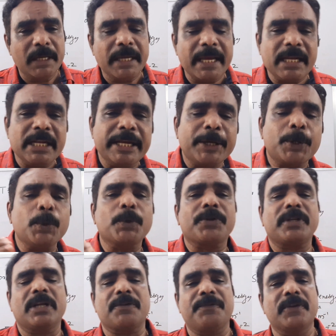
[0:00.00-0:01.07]
a liquid
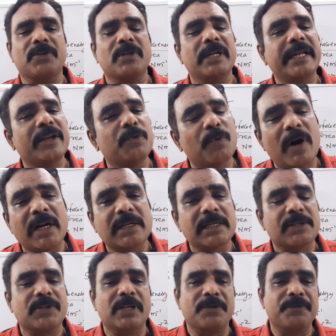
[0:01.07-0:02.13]
surface like
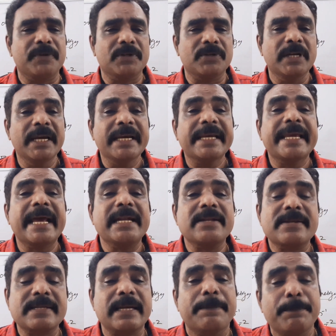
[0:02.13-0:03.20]
water surface can
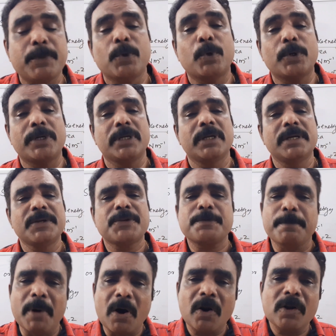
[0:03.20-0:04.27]
support
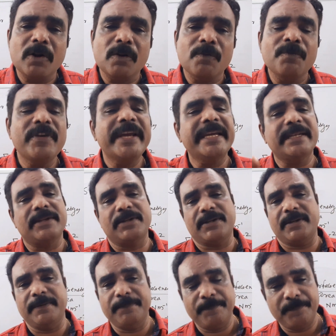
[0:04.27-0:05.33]
small
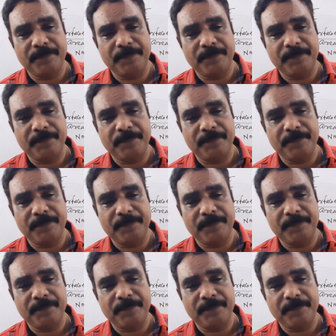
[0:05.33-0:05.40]
weights.